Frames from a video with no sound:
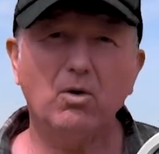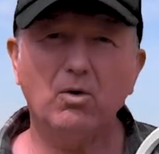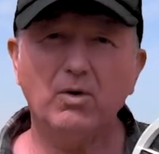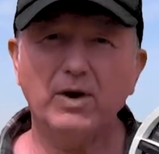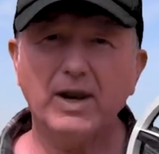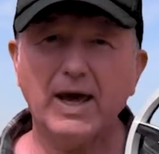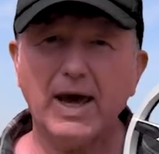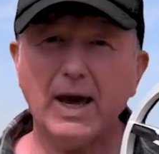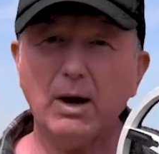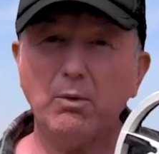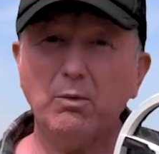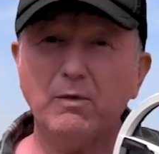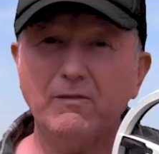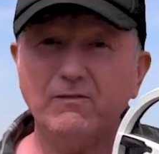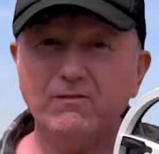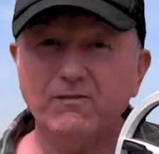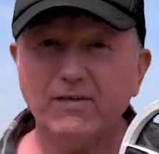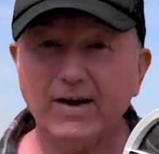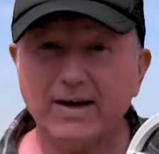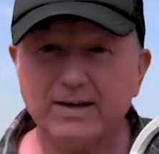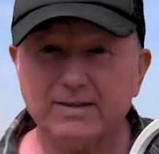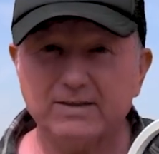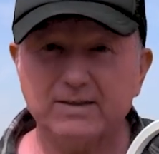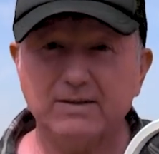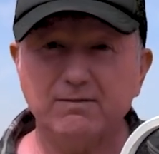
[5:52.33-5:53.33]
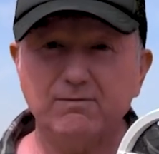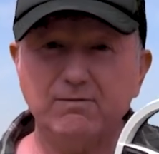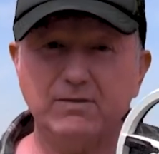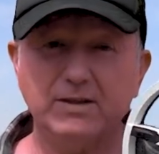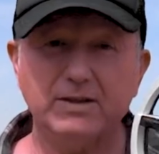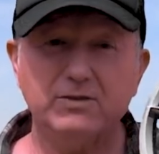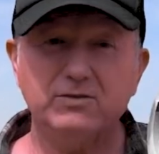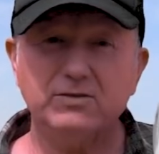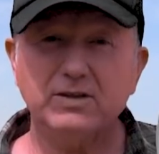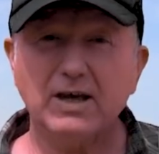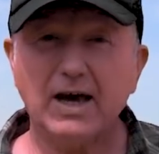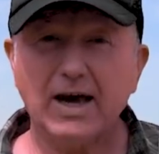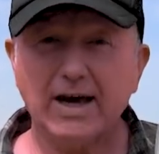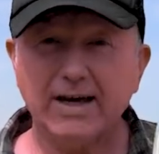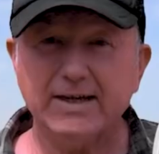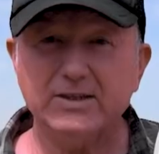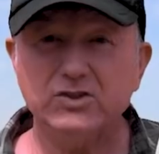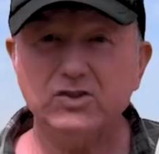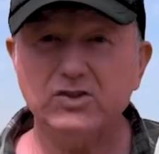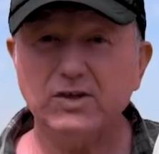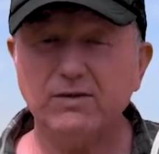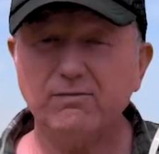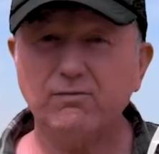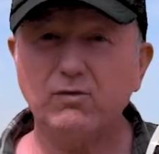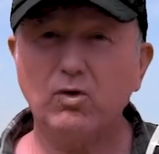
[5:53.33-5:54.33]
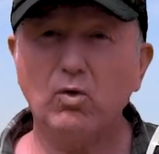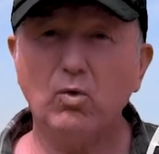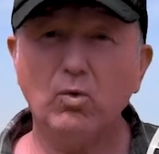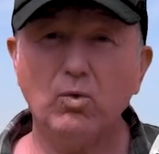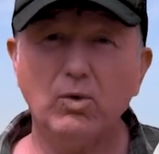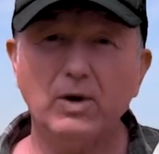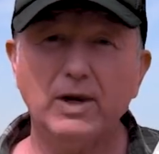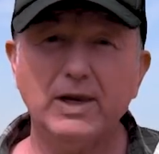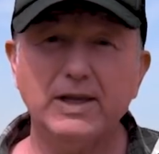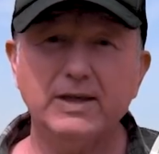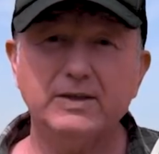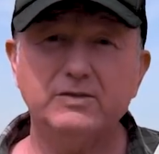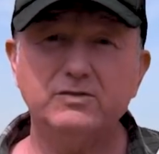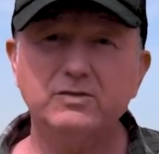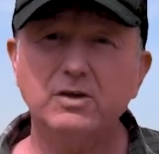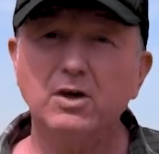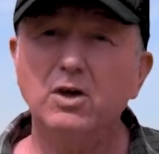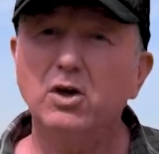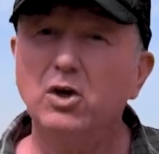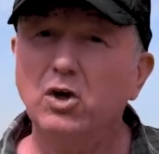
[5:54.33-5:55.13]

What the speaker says: on how effective this HF coil is